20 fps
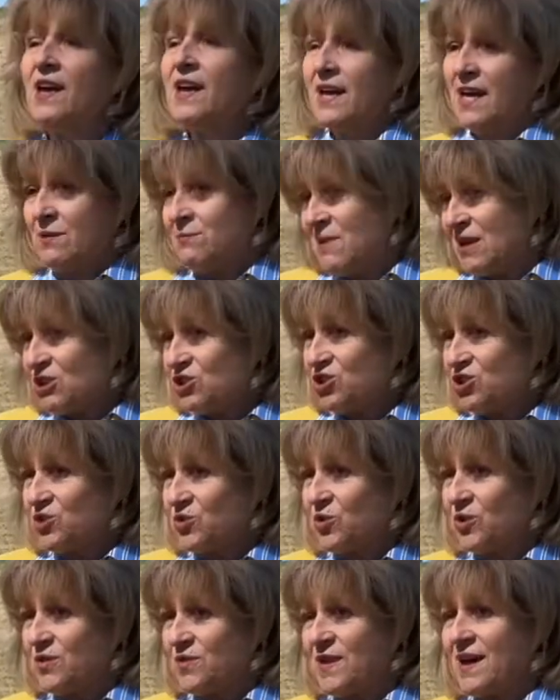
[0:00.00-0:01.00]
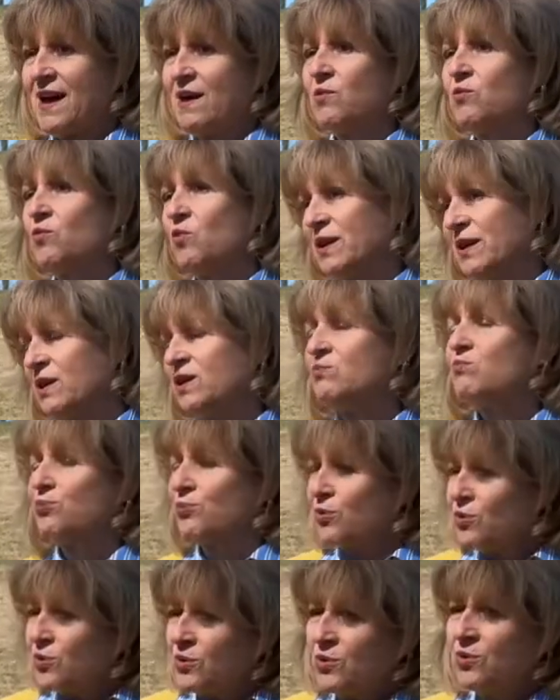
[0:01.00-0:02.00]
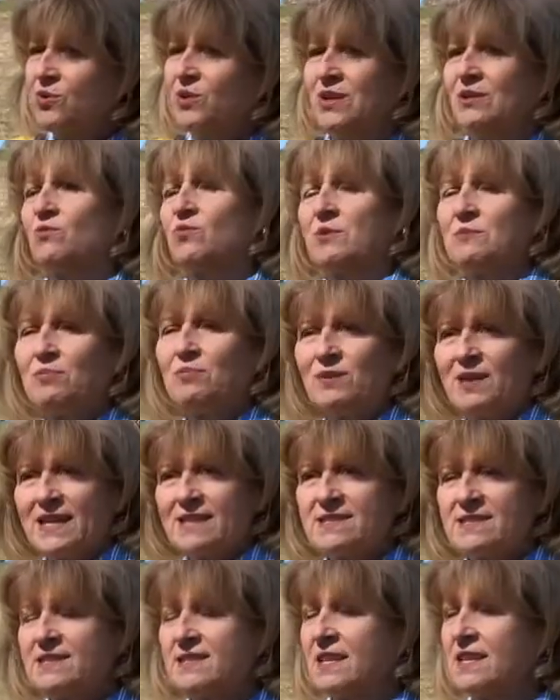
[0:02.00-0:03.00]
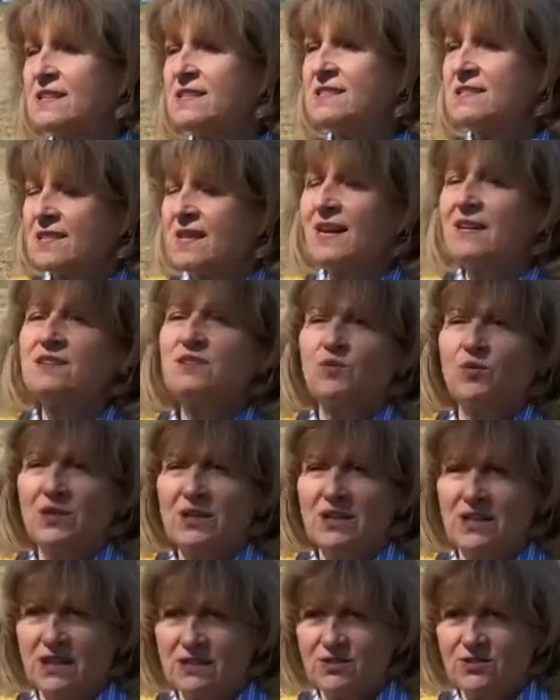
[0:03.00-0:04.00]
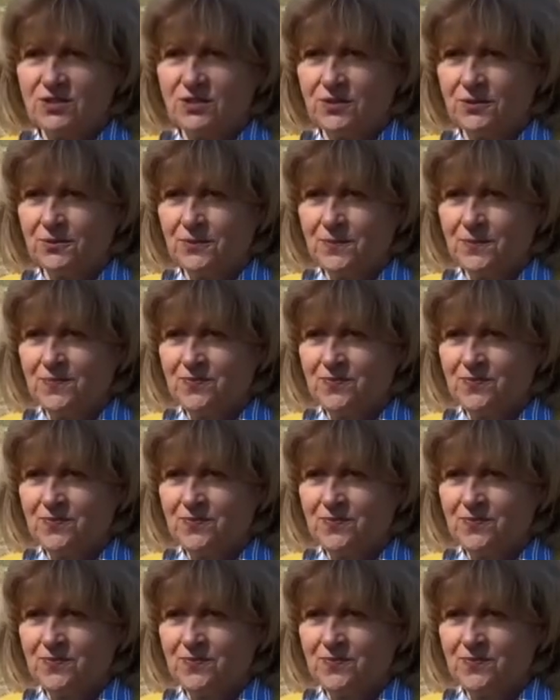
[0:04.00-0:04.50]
and make sure that we prune and replace things as we need to.